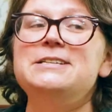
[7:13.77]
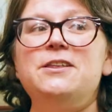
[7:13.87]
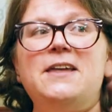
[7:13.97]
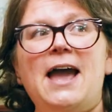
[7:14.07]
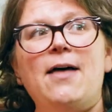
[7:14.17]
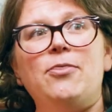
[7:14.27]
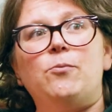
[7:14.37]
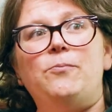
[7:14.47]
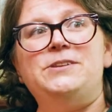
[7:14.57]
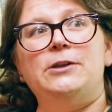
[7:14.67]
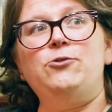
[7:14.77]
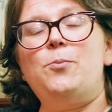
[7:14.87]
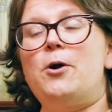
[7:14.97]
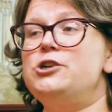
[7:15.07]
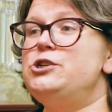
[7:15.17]
So they had the
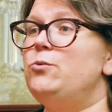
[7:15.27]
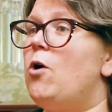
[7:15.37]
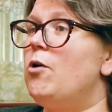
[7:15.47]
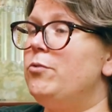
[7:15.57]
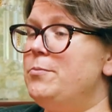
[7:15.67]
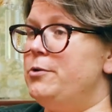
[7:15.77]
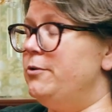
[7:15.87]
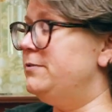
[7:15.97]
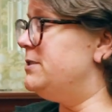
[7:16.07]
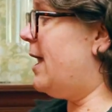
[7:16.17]
central partition wall removed